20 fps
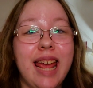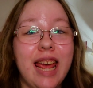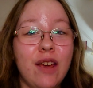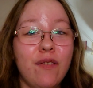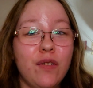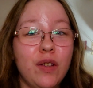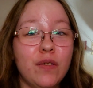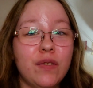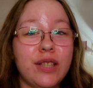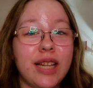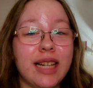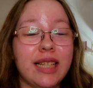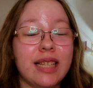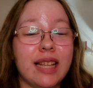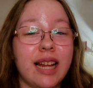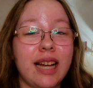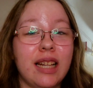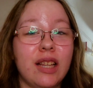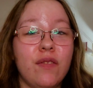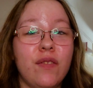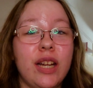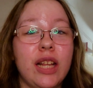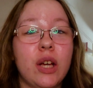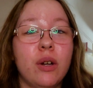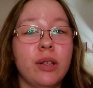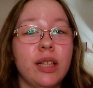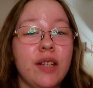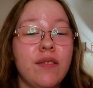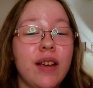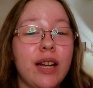if you've stayed till the end of the
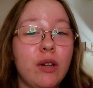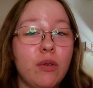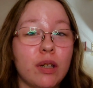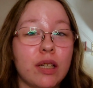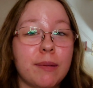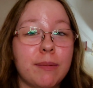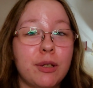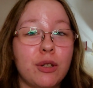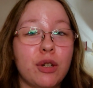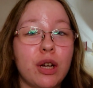video, leave a Christmas